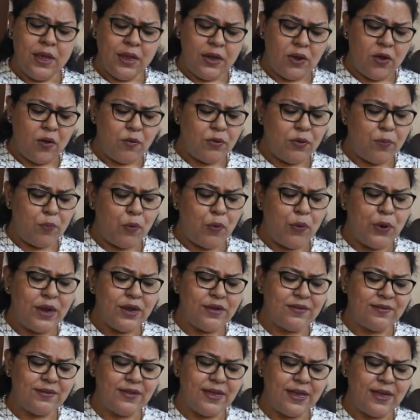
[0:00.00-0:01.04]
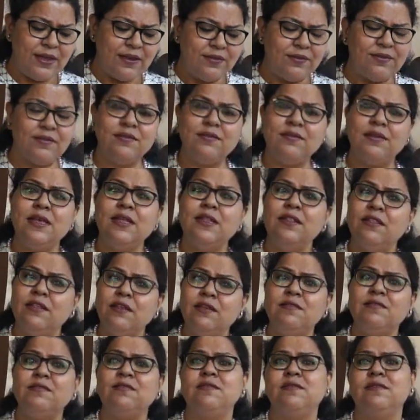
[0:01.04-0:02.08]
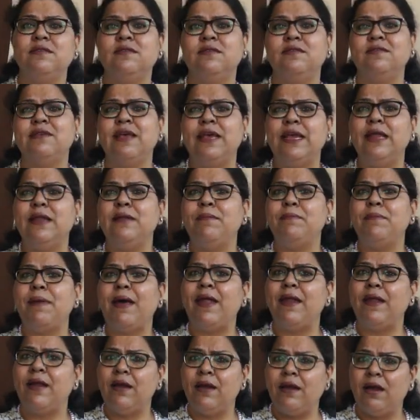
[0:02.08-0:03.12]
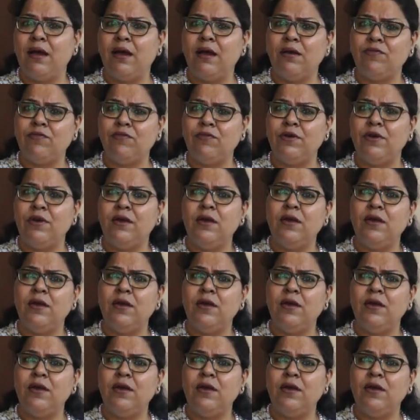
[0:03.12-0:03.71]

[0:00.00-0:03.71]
Now, the poet says in this second paragraph,